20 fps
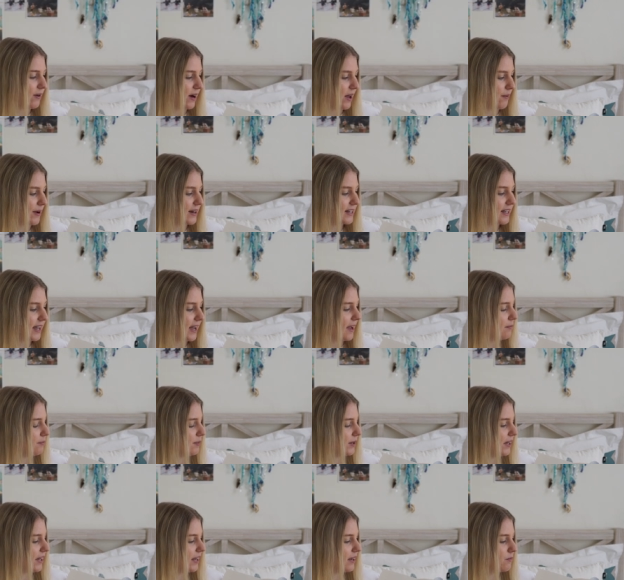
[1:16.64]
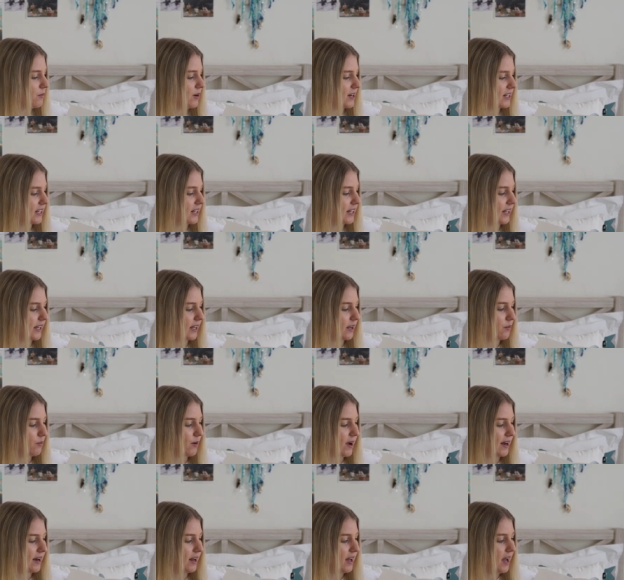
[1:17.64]
when I went camping and one here
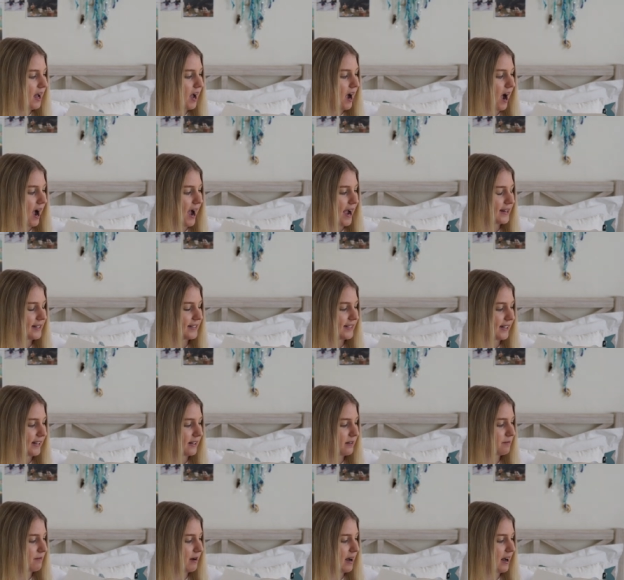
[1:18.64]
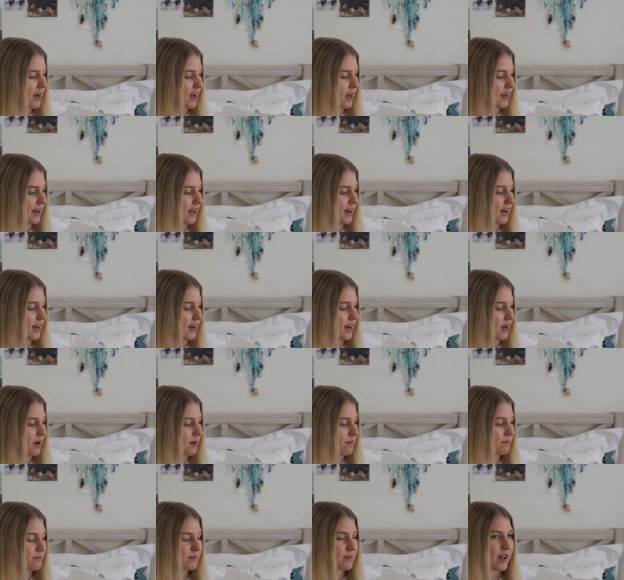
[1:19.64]
when I did my um,